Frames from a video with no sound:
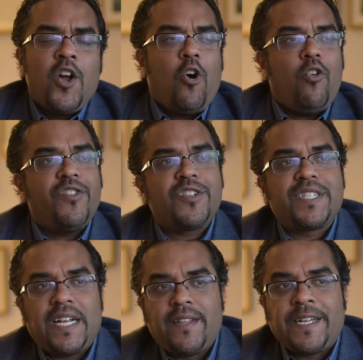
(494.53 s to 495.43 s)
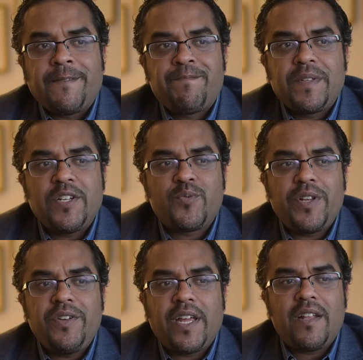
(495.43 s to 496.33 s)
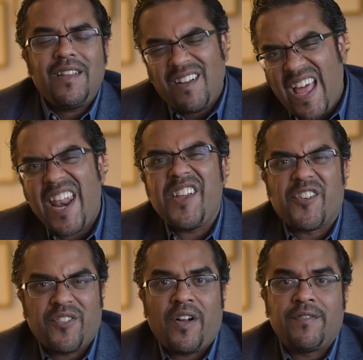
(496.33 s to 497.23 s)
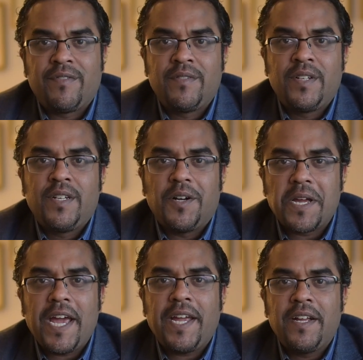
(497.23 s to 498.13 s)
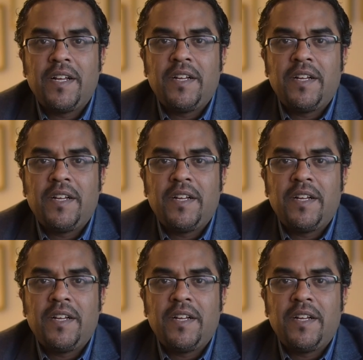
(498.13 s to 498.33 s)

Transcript: Overselling is when you get a little ahead of yourself, okay?